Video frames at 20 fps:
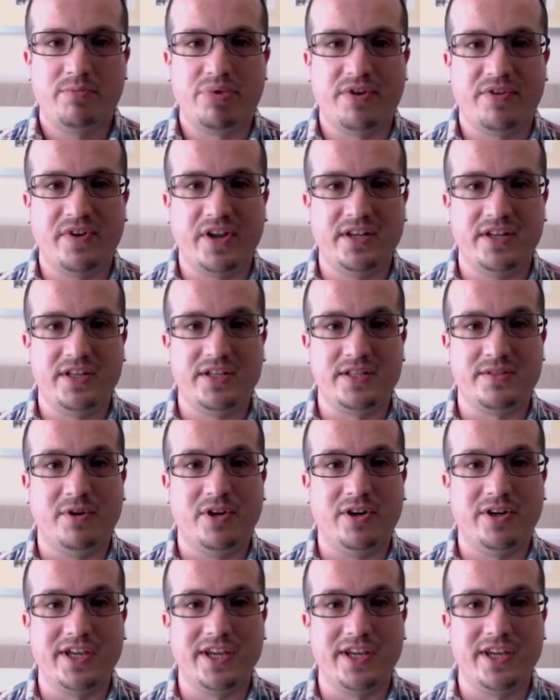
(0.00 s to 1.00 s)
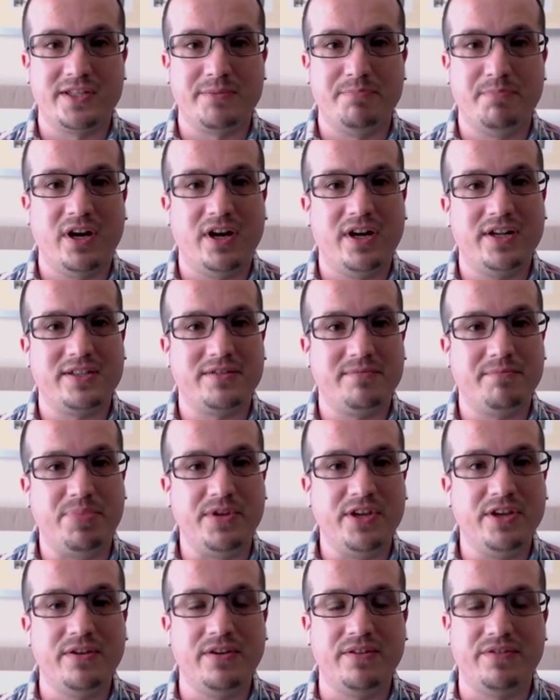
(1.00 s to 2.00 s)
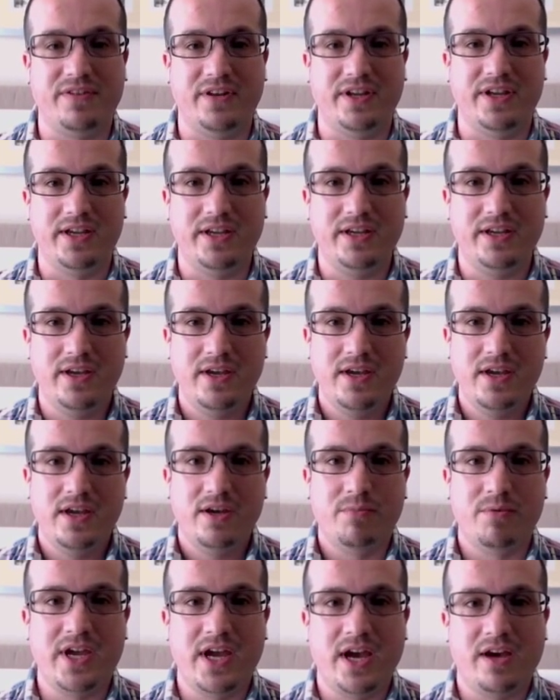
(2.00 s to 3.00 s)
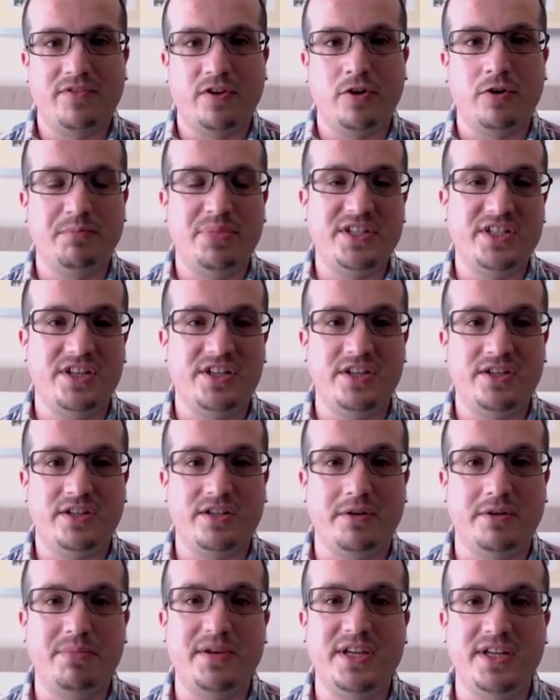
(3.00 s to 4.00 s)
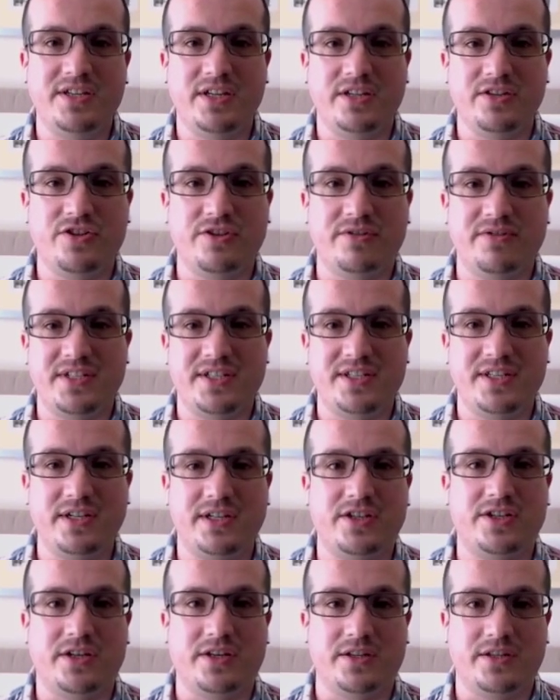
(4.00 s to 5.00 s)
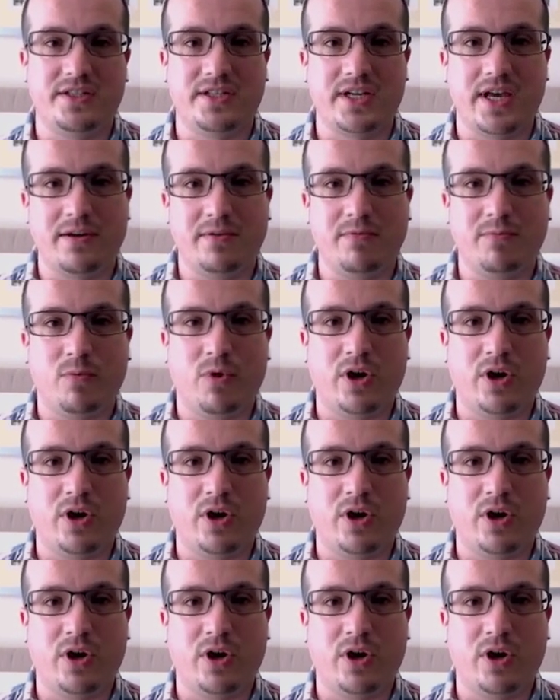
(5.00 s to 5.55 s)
prevent this market. But beautifully, we have competing jurisdictions, and